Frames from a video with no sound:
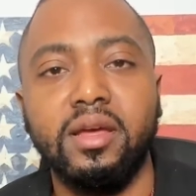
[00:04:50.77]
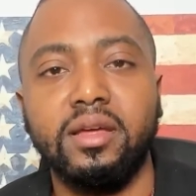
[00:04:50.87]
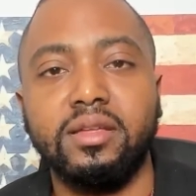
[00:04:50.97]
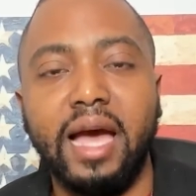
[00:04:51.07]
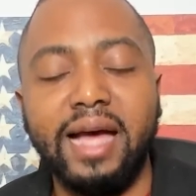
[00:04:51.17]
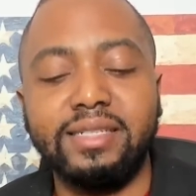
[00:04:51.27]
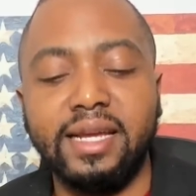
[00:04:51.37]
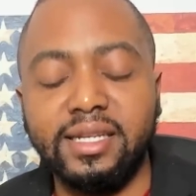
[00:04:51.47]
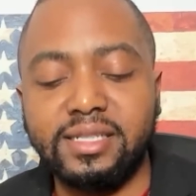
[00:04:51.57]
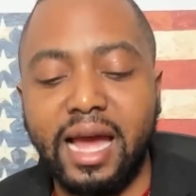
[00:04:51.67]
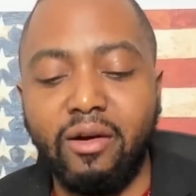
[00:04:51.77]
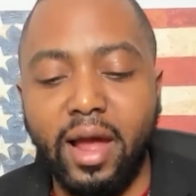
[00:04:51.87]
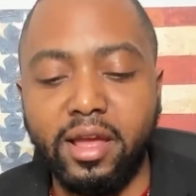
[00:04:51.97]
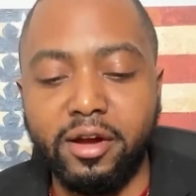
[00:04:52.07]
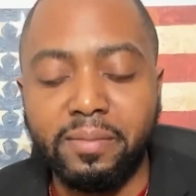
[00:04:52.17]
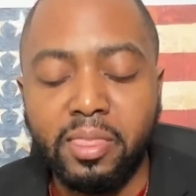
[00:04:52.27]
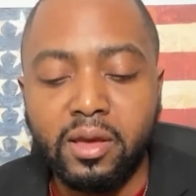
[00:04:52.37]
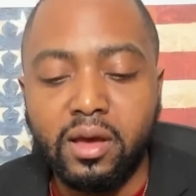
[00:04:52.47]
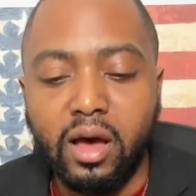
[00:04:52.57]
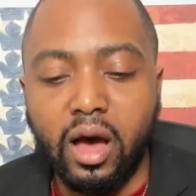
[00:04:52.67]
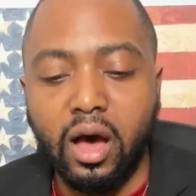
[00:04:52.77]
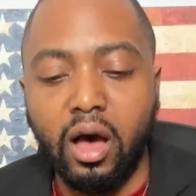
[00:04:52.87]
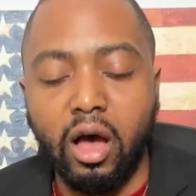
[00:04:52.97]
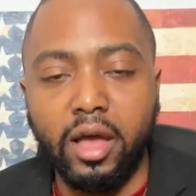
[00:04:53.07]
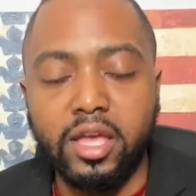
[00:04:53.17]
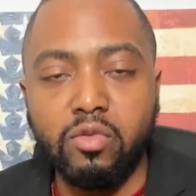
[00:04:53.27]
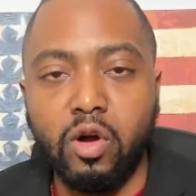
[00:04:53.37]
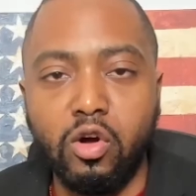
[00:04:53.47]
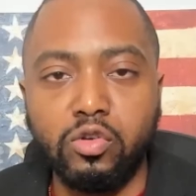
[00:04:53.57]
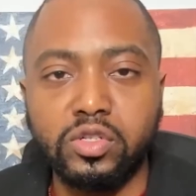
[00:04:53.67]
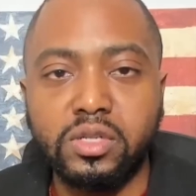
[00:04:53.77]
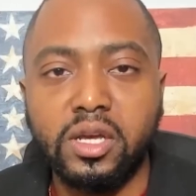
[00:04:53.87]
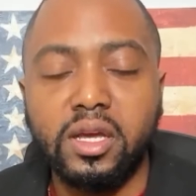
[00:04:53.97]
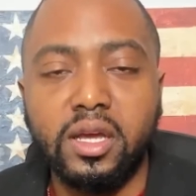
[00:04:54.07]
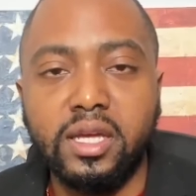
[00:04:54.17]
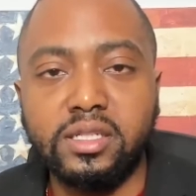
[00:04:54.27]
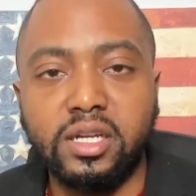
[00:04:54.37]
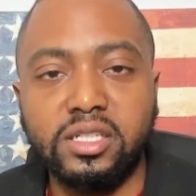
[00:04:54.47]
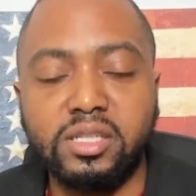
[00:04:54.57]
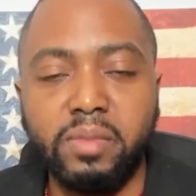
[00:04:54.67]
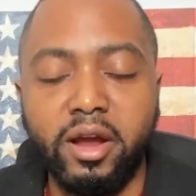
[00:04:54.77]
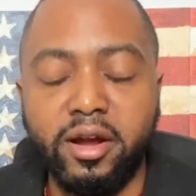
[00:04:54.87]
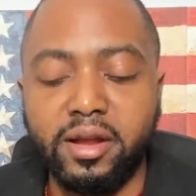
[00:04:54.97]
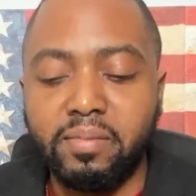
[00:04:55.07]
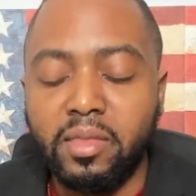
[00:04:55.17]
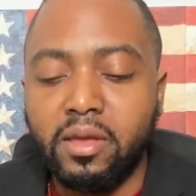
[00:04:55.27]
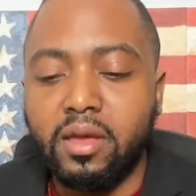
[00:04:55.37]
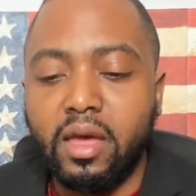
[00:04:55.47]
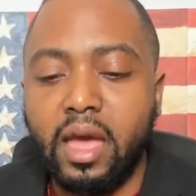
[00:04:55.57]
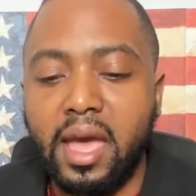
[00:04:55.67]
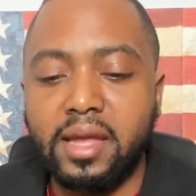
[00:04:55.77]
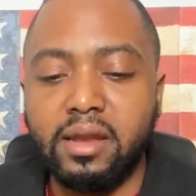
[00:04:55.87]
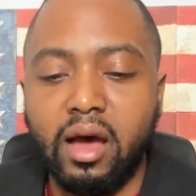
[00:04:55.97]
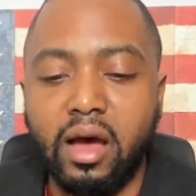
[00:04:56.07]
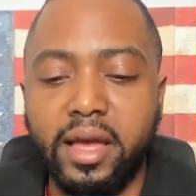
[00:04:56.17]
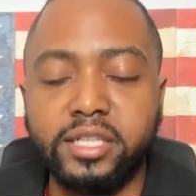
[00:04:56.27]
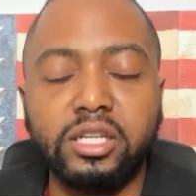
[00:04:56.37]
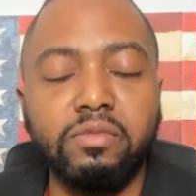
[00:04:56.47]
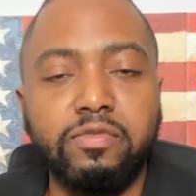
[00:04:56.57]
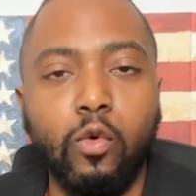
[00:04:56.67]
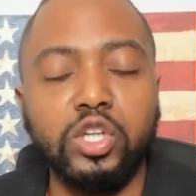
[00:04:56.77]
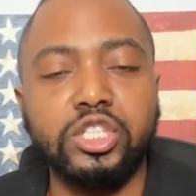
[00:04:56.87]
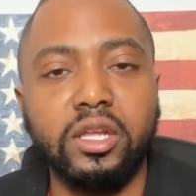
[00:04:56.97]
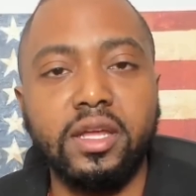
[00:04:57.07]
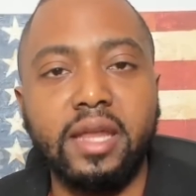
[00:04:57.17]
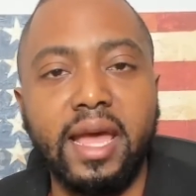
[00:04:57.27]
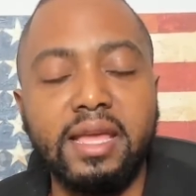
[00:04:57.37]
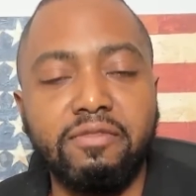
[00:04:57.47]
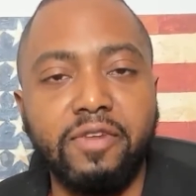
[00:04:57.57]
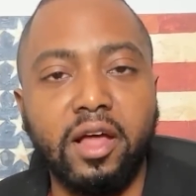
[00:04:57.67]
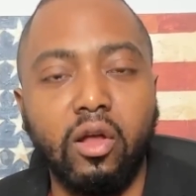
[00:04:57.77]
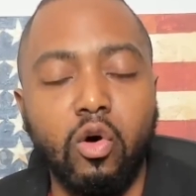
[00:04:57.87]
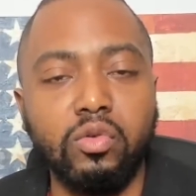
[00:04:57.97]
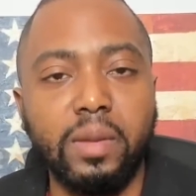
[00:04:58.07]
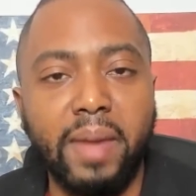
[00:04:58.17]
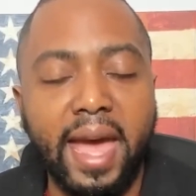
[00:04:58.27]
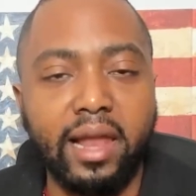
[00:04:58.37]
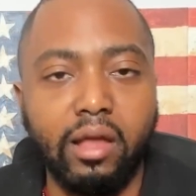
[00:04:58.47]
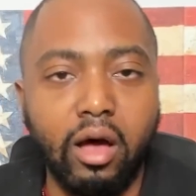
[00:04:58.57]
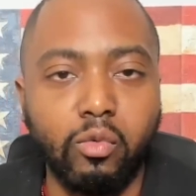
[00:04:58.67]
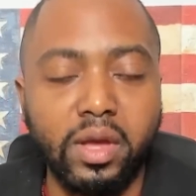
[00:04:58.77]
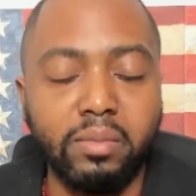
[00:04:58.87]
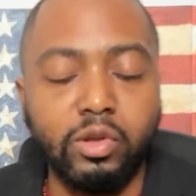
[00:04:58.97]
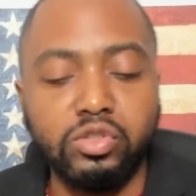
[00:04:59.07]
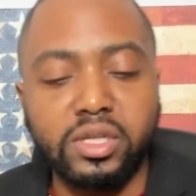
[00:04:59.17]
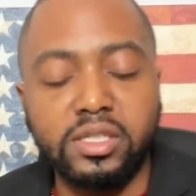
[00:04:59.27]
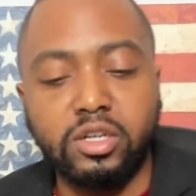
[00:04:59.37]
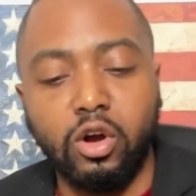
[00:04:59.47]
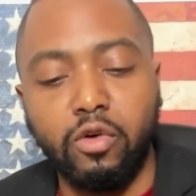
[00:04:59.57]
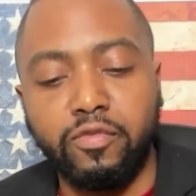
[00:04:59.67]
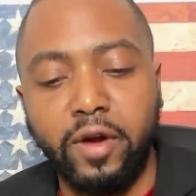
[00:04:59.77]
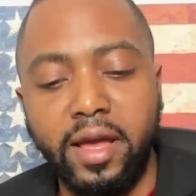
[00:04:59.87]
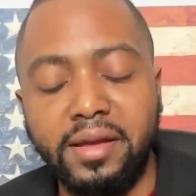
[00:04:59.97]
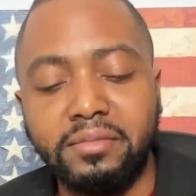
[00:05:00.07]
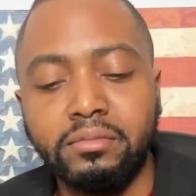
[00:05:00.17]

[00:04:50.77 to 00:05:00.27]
Guys like this guy right here uh, are heroes. He's a good Samaritan. And uh, it's unfortunate that he fell on the bad luck with him losing his girlfriend